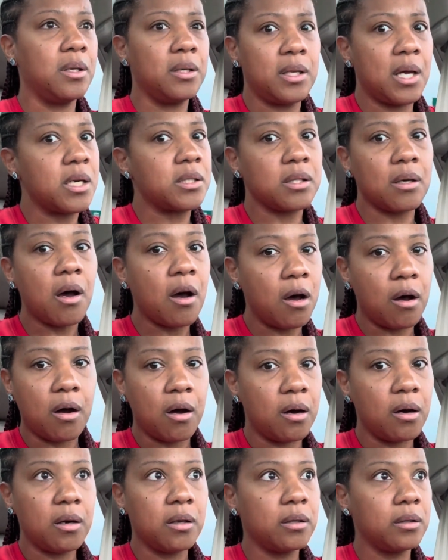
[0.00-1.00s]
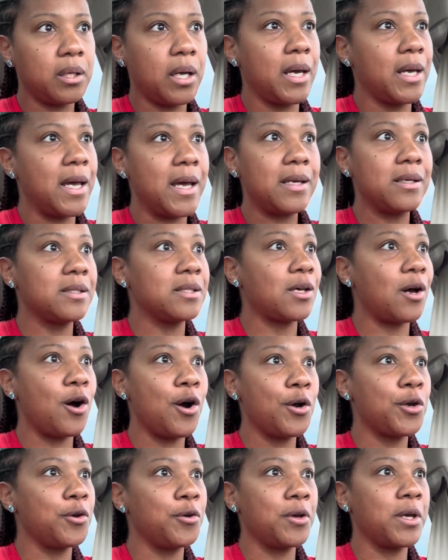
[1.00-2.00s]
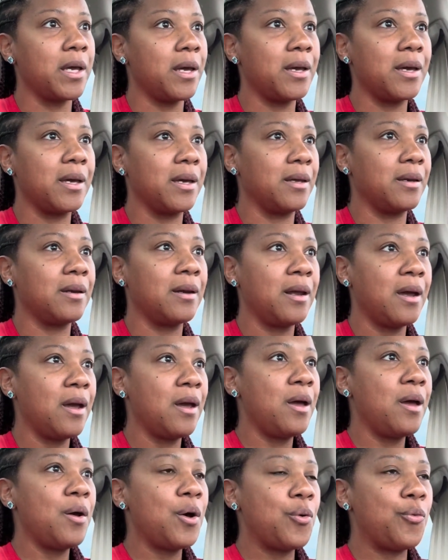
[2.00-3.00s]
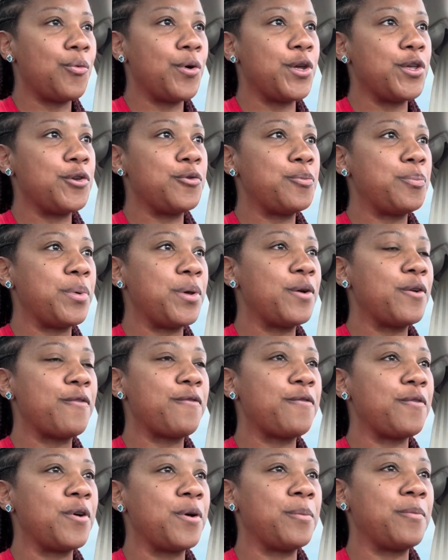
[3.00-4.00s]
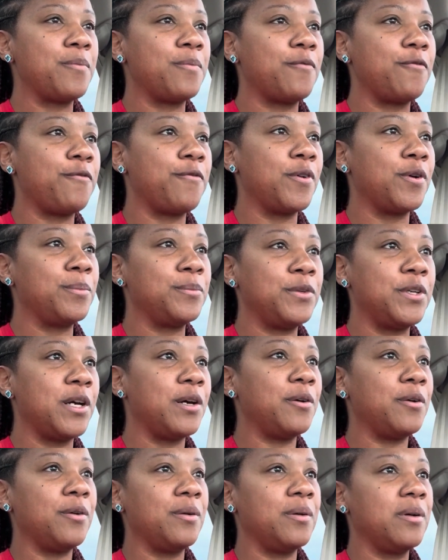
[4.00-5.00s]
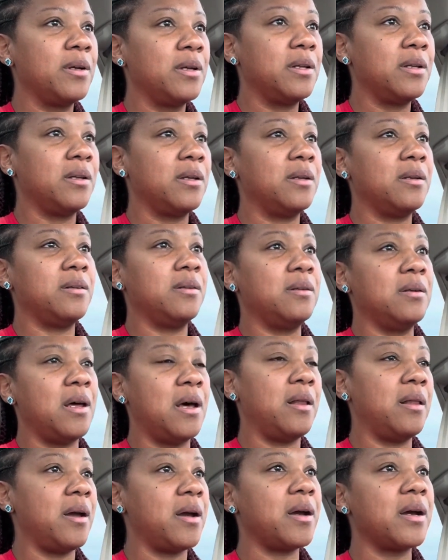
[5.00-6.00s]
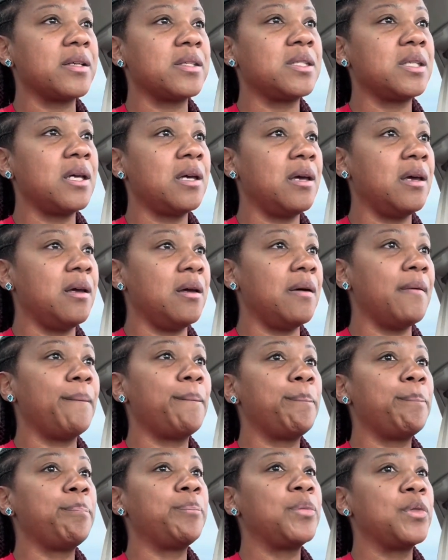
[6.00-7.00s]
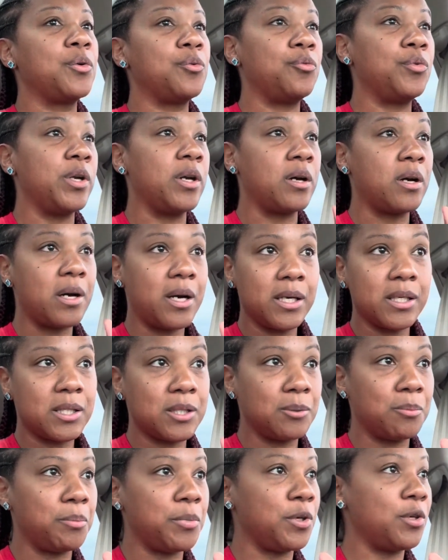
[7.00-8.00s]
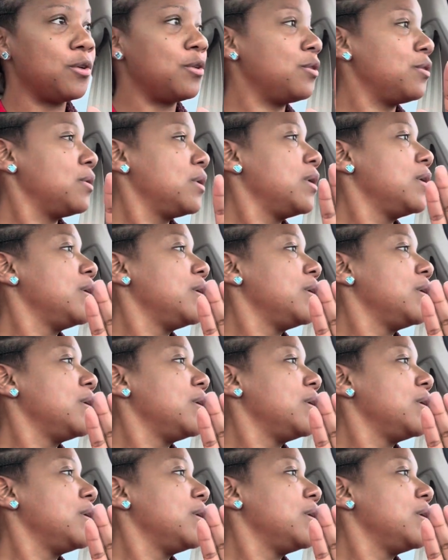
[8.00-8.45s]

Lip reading: That's all. That's all you're getting when you build from dirt. Now, like I said, with a custom build,